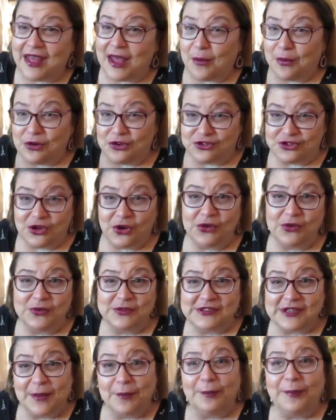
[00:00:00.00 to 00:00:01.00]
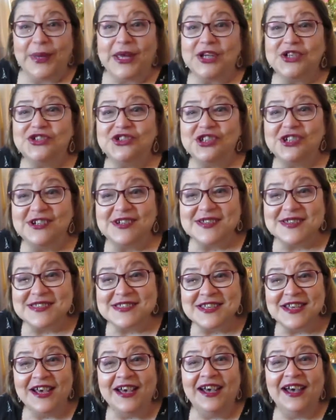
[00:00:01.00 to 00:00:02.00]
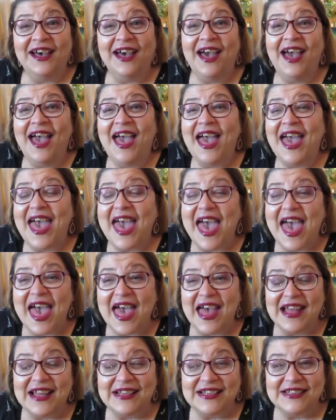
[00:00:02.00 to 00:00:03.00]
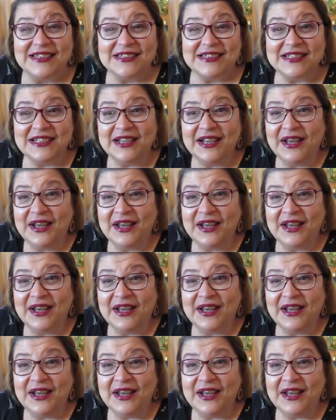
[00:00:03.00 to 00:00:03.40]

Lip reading: I will show you some pictures, and